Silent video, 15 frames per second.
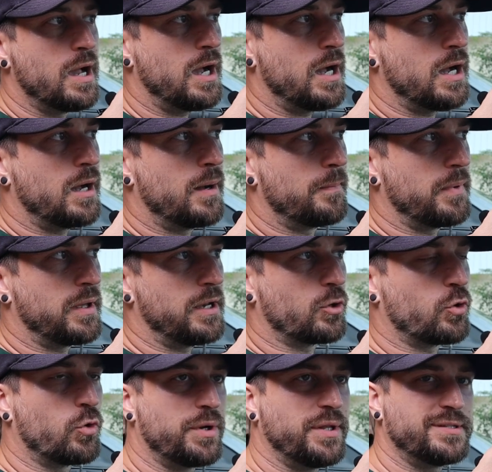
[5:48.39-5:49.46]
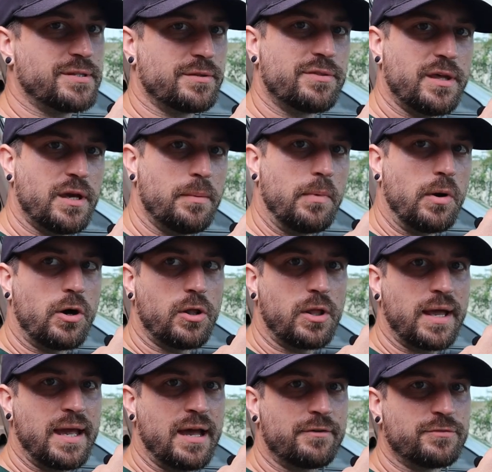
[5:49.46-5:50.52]
Um, and according to them, all
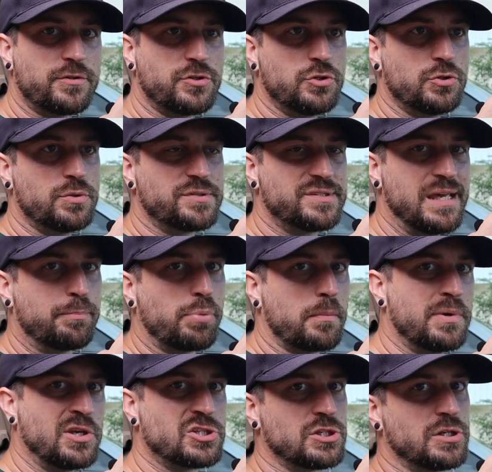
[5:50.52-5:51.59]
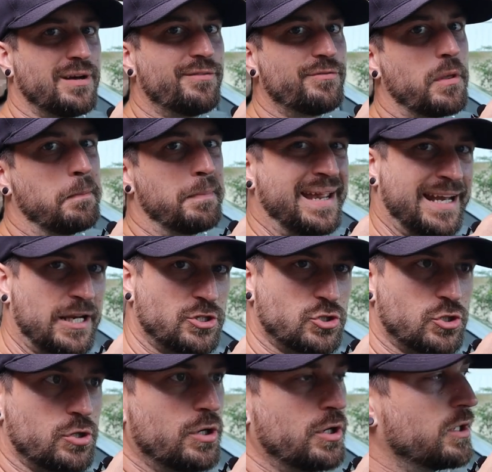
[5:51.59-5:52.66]
I have to do is get permission of the
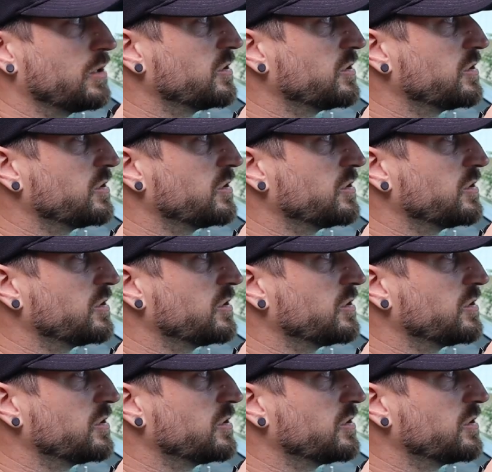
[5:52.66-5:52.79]
manager.